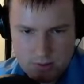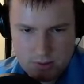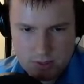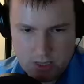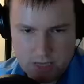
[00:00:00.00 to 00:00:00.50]

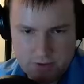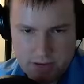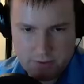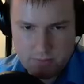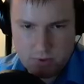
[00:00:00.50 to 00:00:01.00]
It's
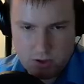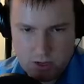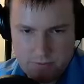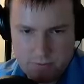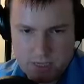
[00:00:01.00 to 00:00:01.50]
fine. On
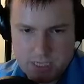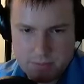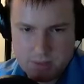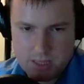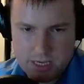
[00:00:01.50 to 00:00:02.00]
everything
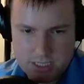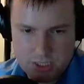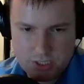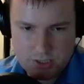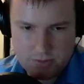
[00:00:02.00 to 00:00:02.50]
except this,